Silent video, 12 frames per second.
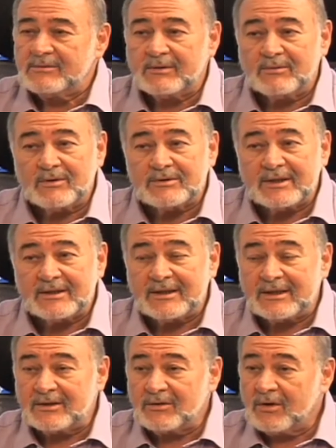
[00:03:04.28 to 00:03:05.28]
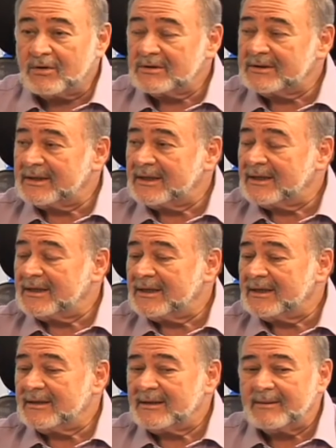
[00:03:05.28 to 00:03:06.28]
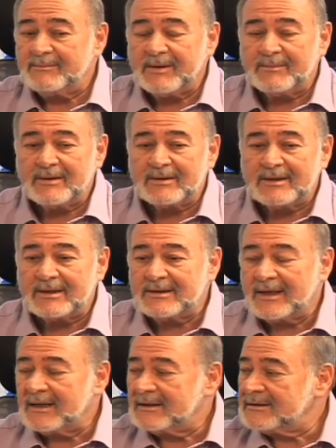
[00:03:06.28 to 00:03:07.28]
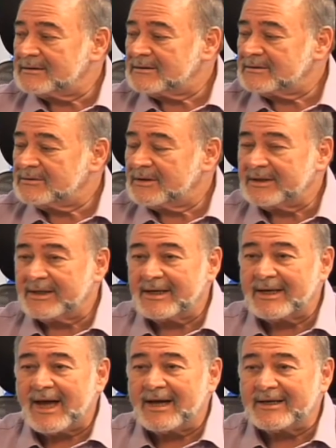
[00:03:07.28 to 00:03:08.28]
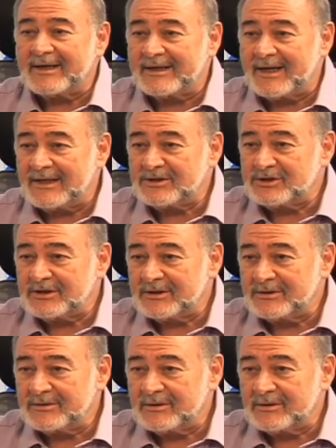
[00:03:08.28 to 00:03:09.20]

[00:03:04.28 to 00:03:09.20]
We wanted that all the people that are doing an agriculture, you